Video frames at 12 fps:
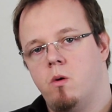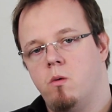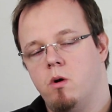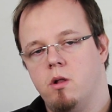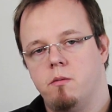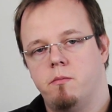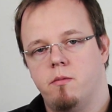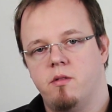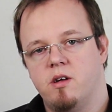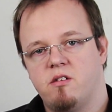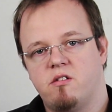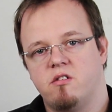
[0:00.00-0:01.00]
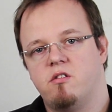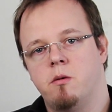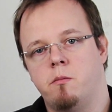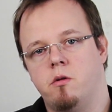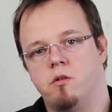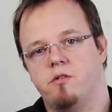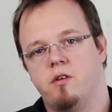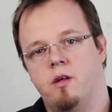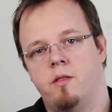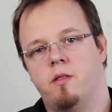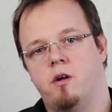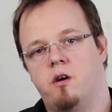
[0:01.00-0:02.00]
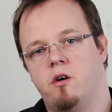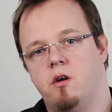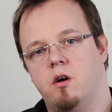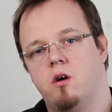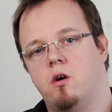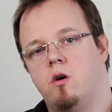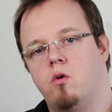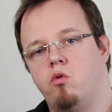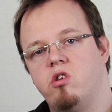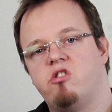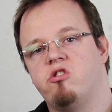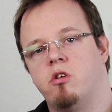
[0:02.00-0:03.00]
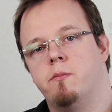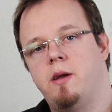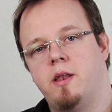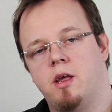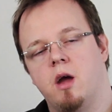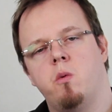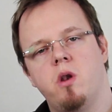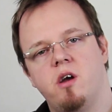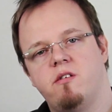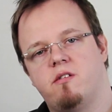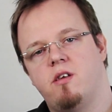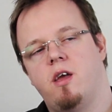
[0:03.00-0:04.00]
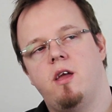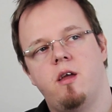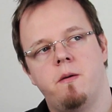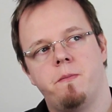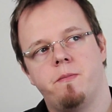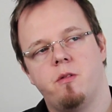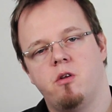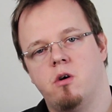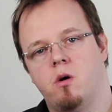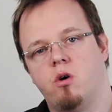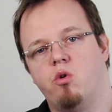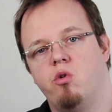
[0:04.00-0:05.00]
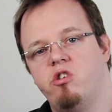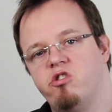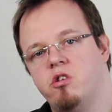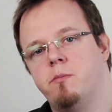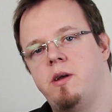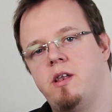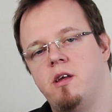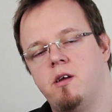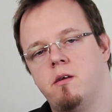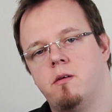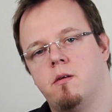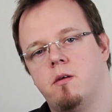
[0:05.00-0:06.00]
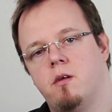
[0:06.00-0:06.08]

well, that's the symbols and their original meaning. And when I say, you know, original meaning,